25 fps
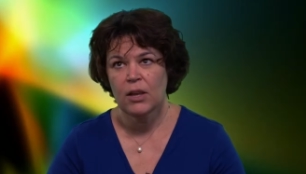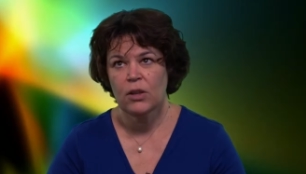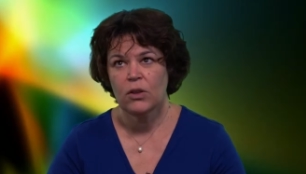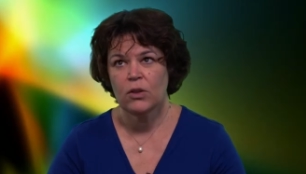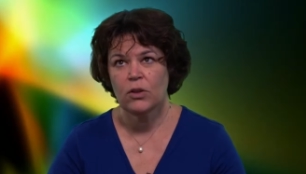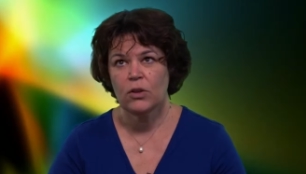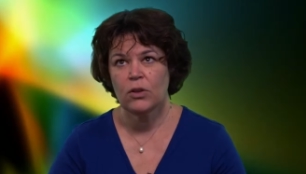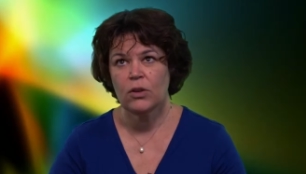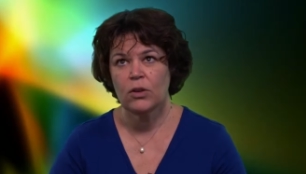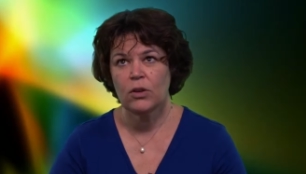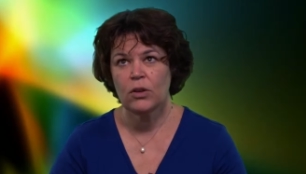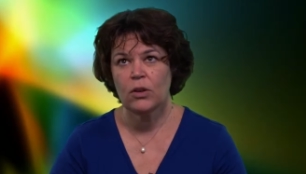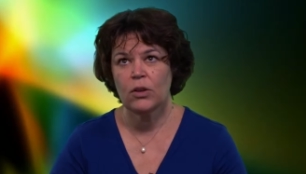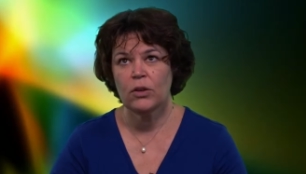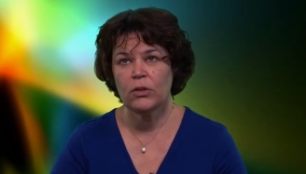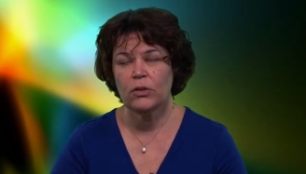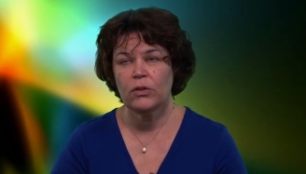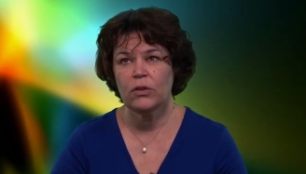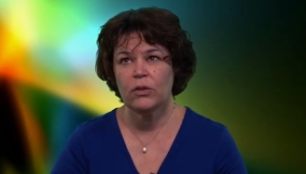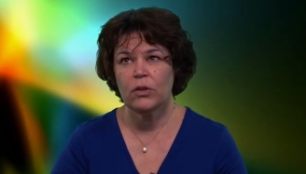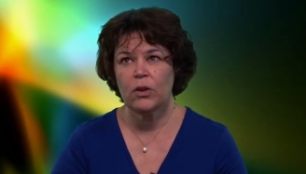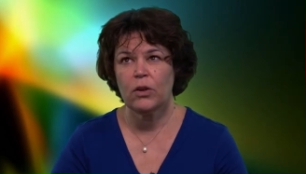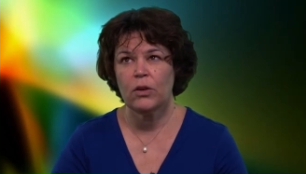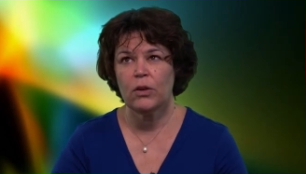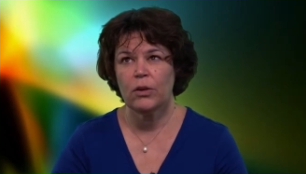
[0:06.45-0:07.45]

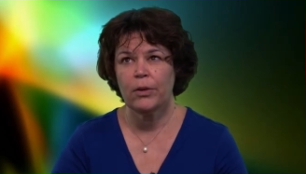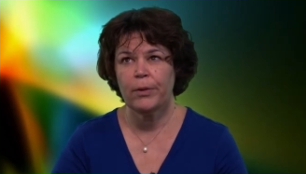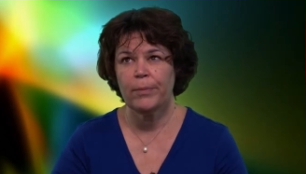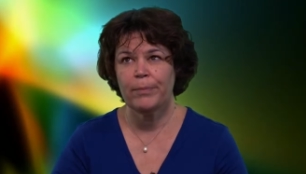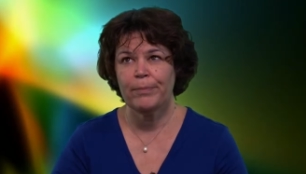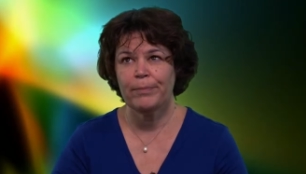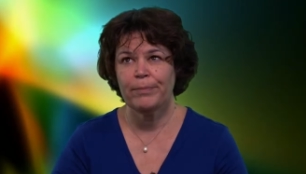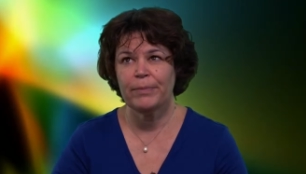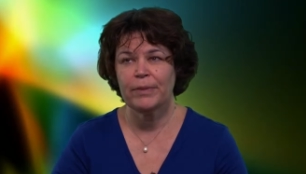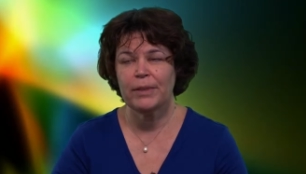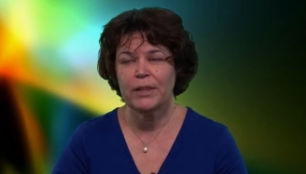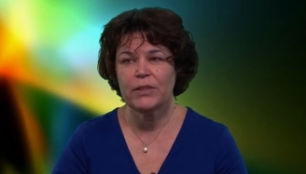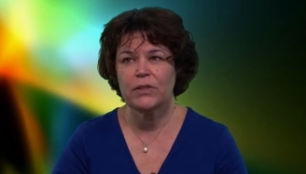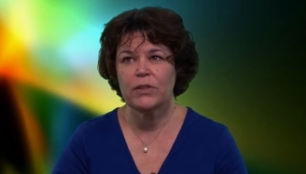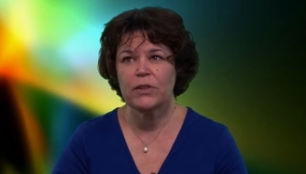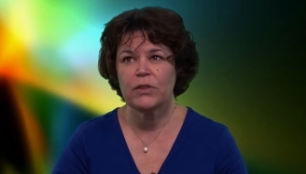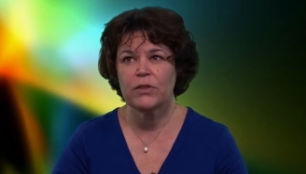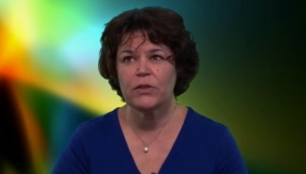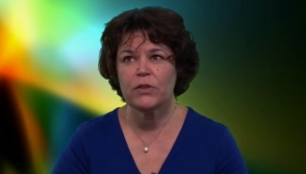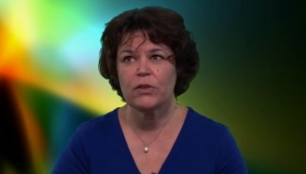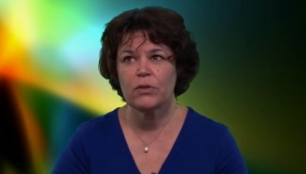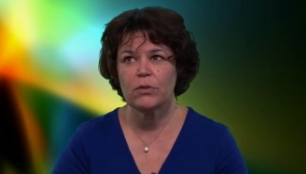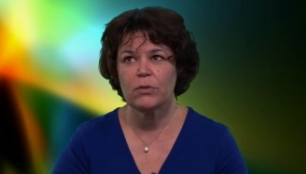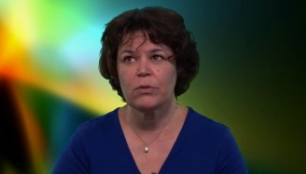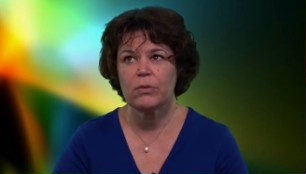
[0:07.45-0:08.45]
not um,
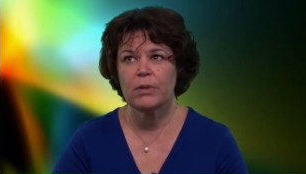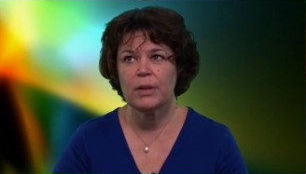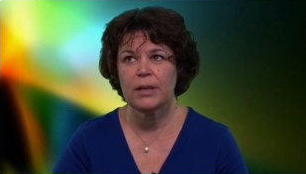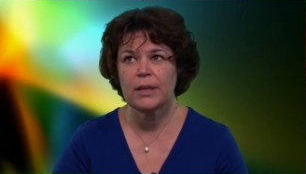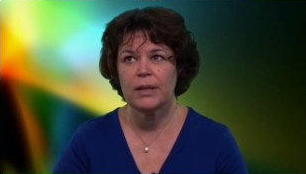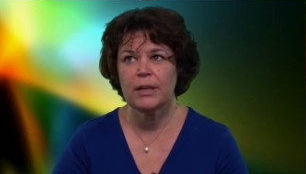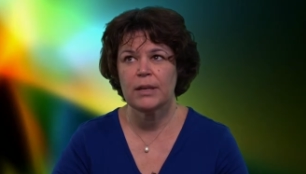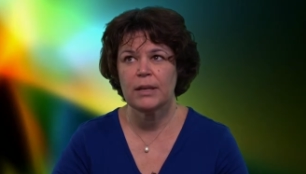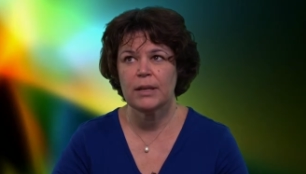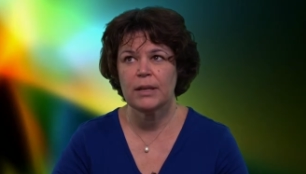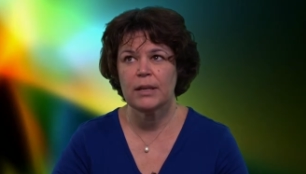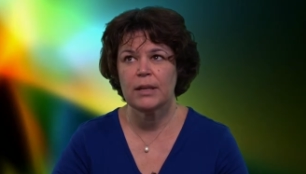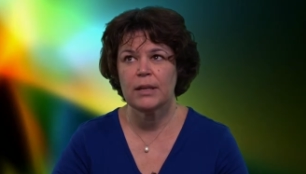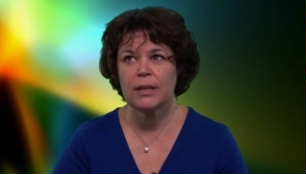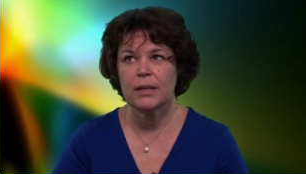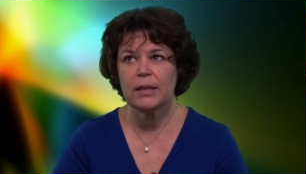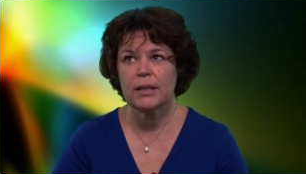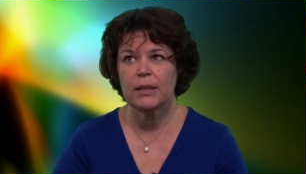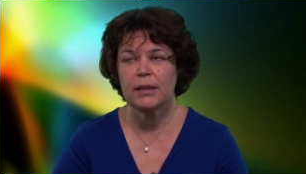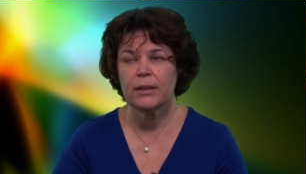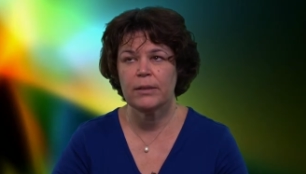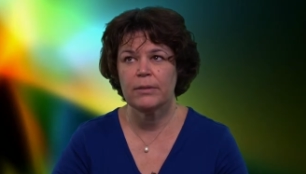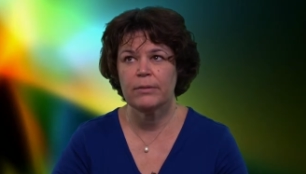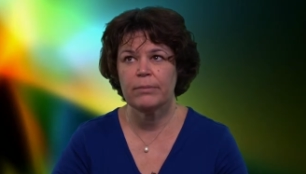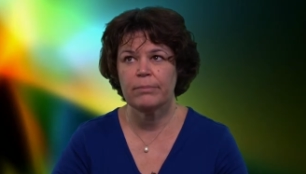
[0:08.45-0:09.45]
necessarily
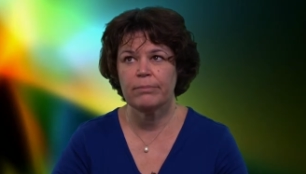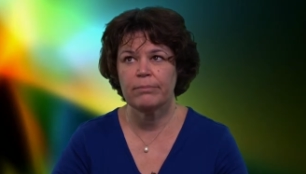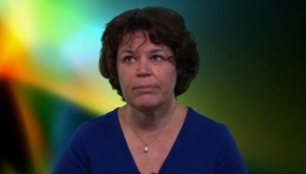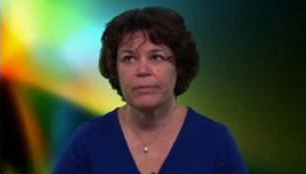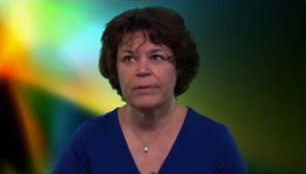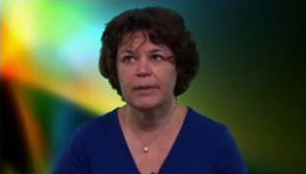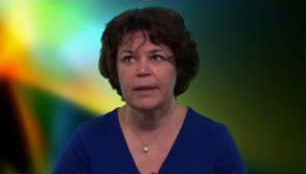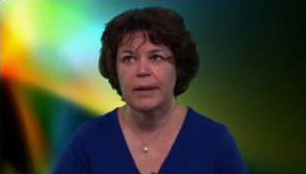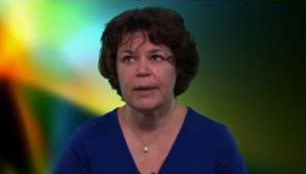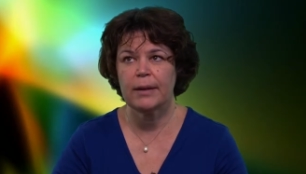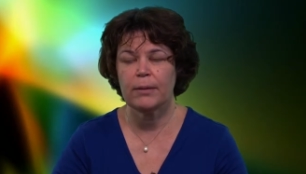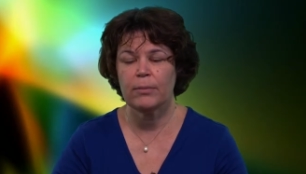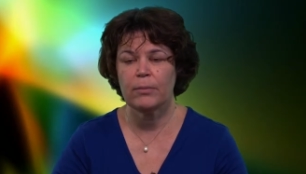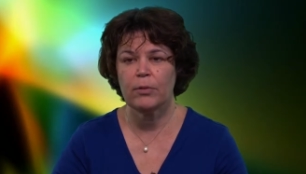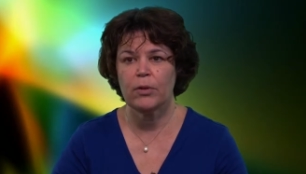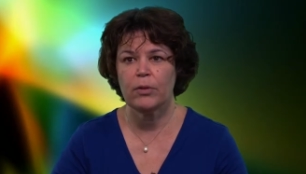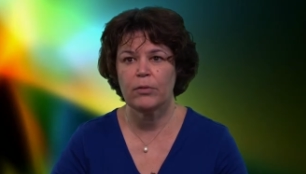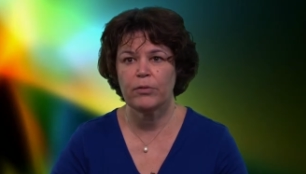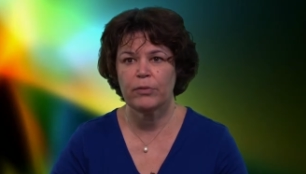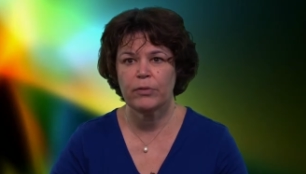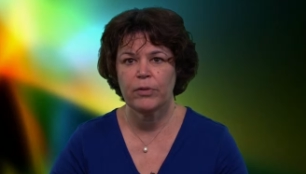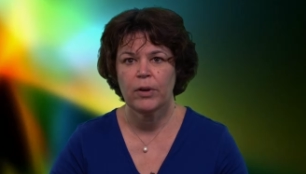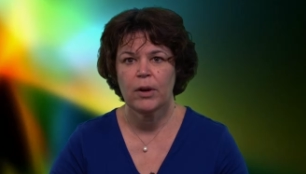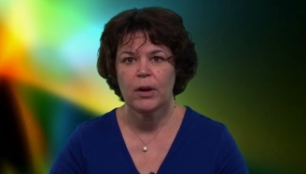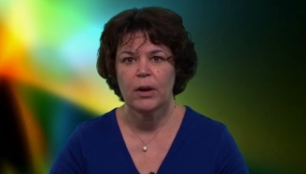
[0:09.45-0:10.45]
in terms
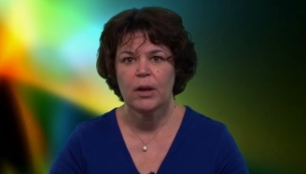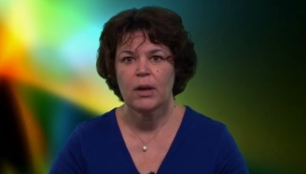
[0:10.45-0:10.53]
of